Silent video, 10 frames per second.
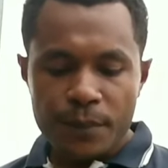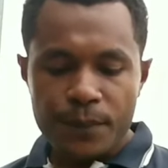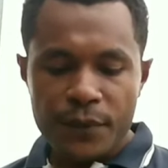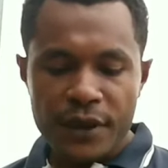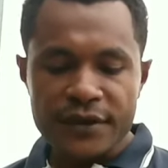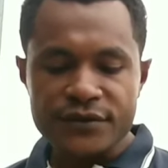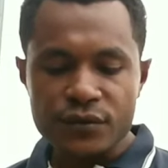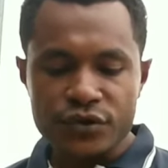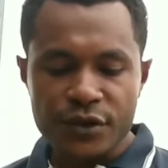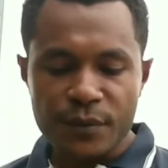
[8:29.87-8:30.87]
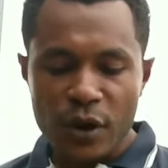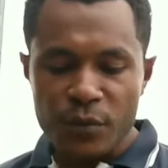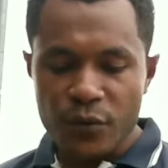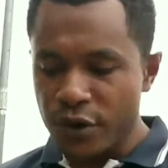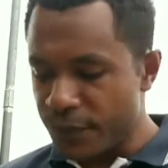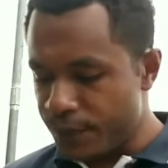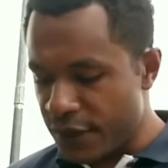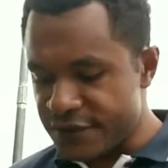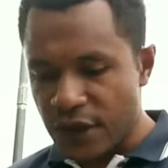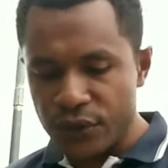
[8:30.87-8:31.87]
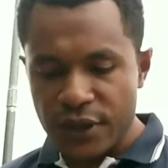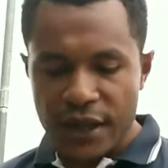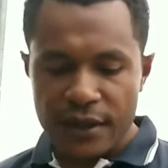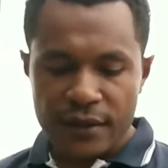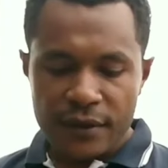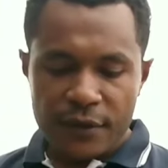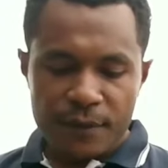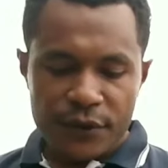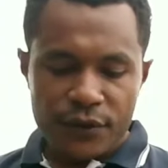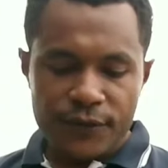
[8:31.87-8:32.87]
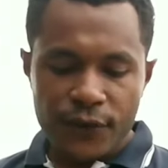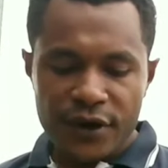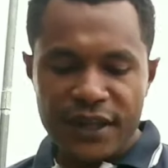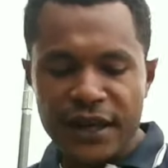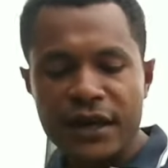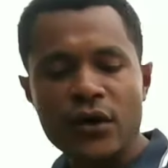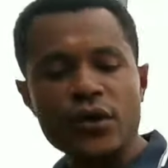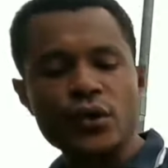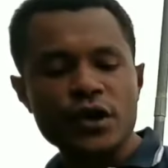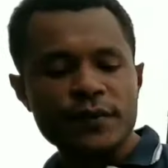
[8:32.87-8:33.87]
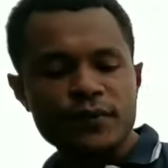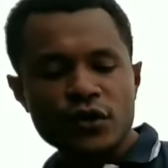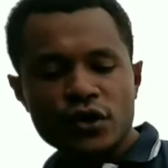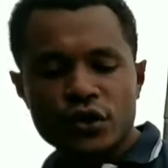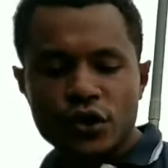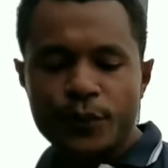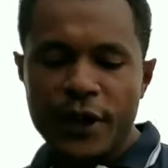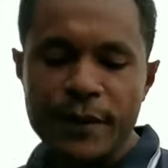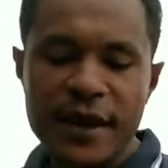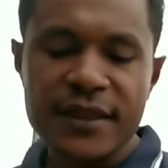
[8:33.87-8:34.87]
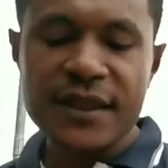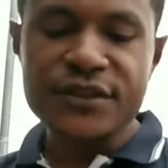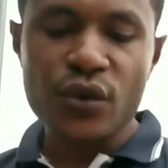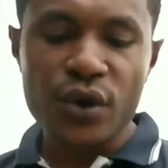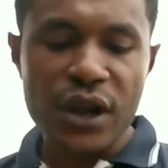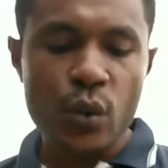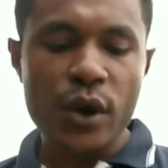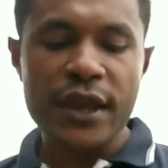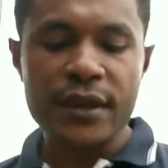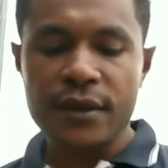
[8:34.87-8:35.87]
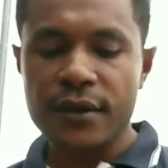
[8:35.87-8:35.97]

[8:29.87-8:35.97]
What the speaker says: Yes, so now me working cash out there. Me talk 4 kina now you looking. Your payment is on the way.